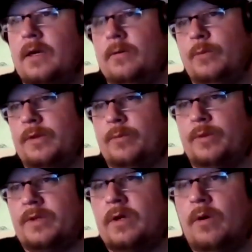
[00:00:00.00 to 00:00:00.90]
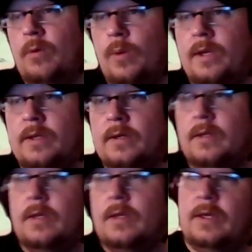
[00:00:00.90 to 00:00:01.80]
with the Cole win,
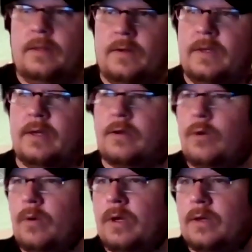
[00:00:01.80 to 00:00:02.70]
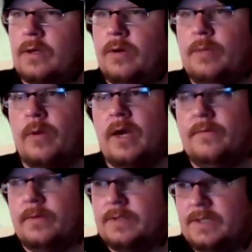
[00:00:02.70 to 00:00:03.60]
and then you got Cody
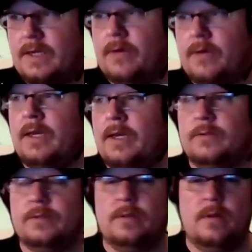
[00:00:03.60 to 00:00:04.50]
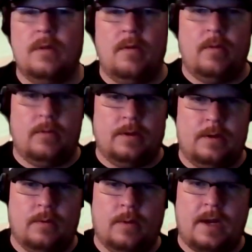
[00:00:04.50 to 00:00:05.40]
Bradford. See how he handles,
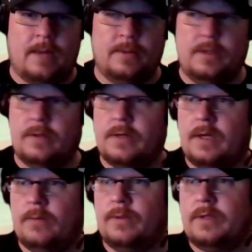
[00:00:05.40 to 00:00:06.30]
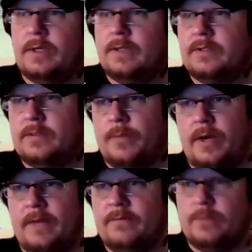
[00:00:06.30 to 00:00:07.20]
what happened the other night against the
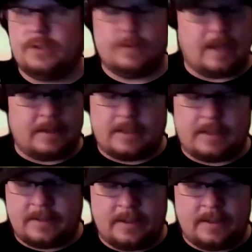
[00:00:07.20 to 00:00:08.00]
Braves, which I think